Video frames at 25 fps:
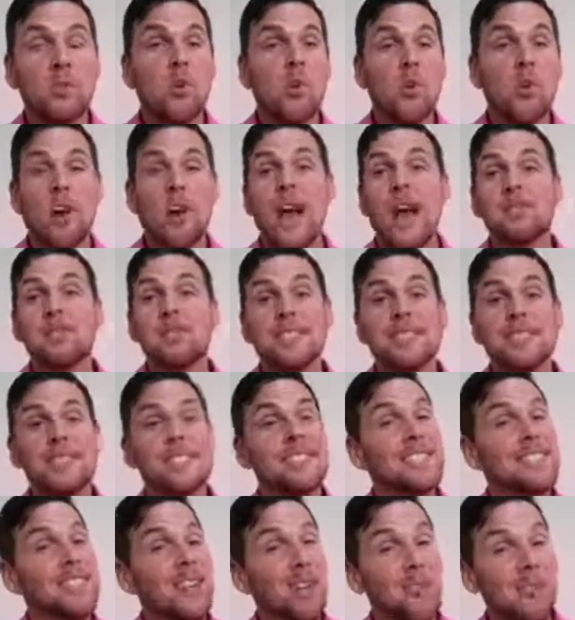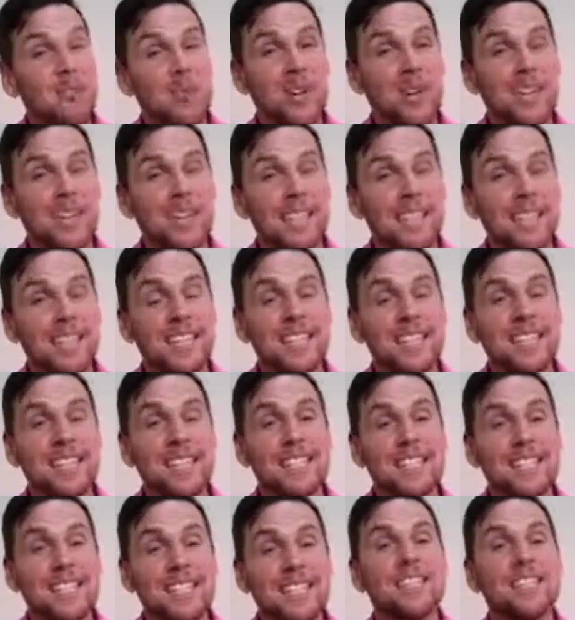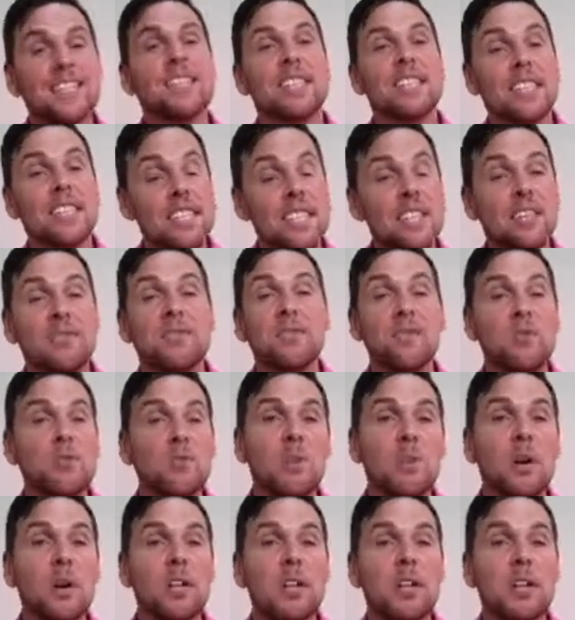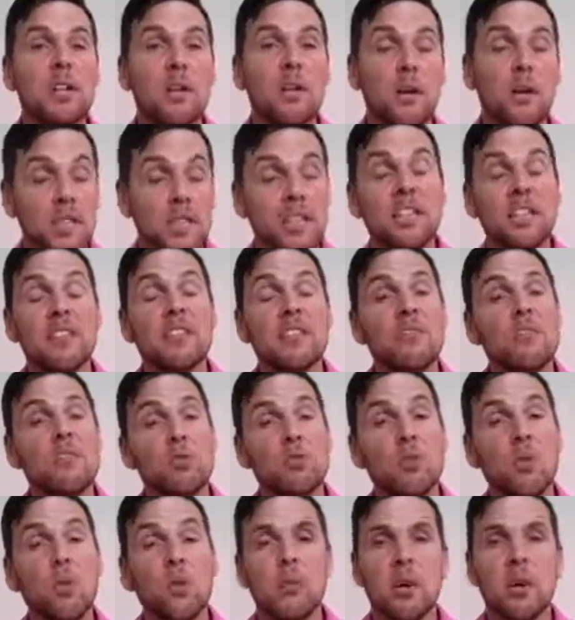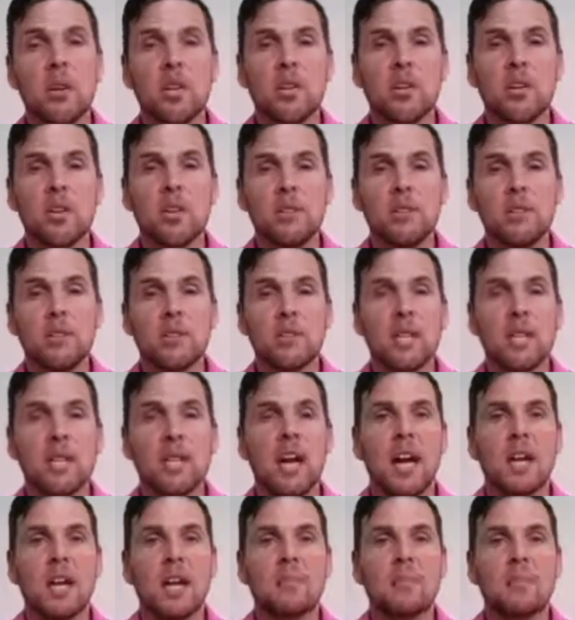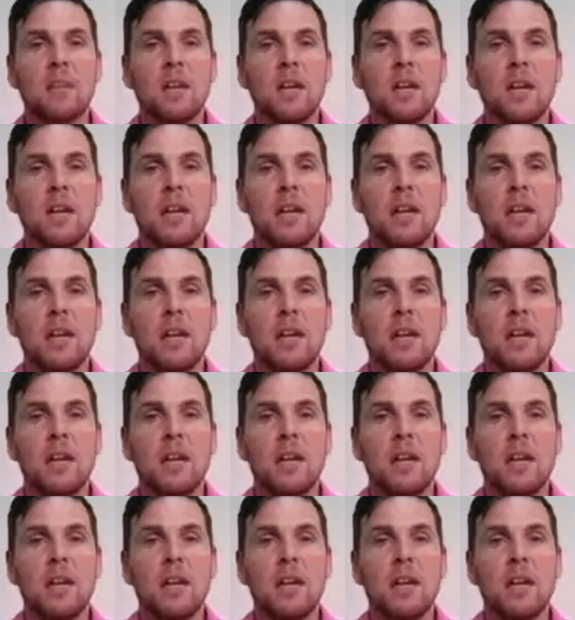or having someone essentially give you more money over time.